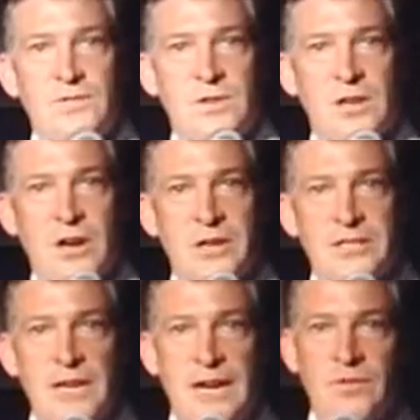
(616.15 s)
for
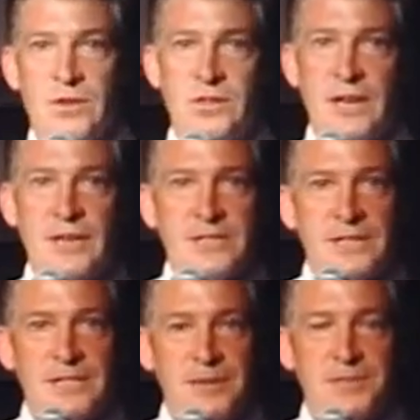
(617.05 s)
cars ever,
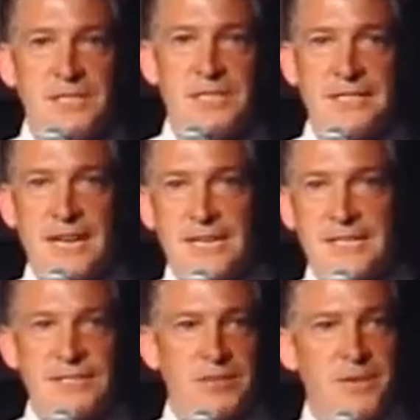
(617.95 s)
Toxic Substances
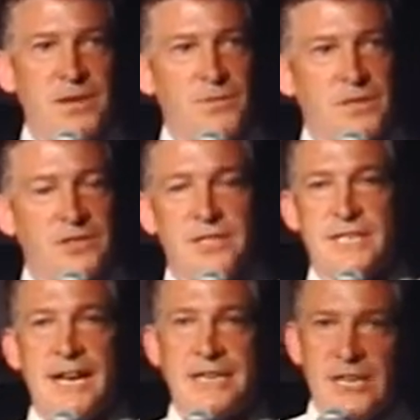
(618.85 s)
Act, Eastern Mountain Wilderness
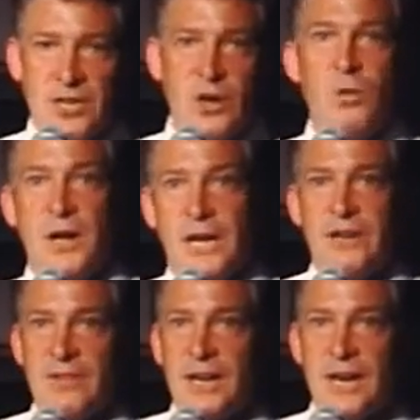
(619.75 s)
Act. I could go on,
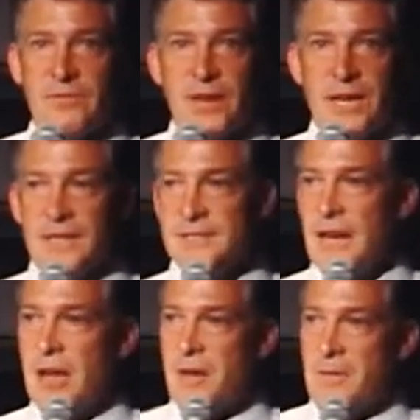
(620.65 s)
I'd run out of hands.
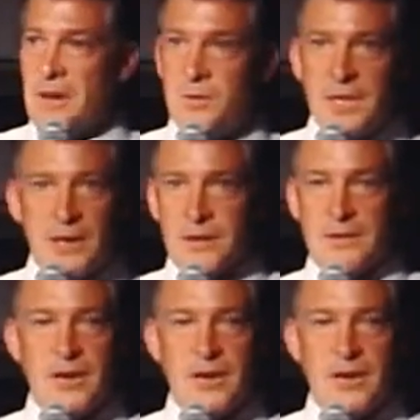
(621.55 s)
Within a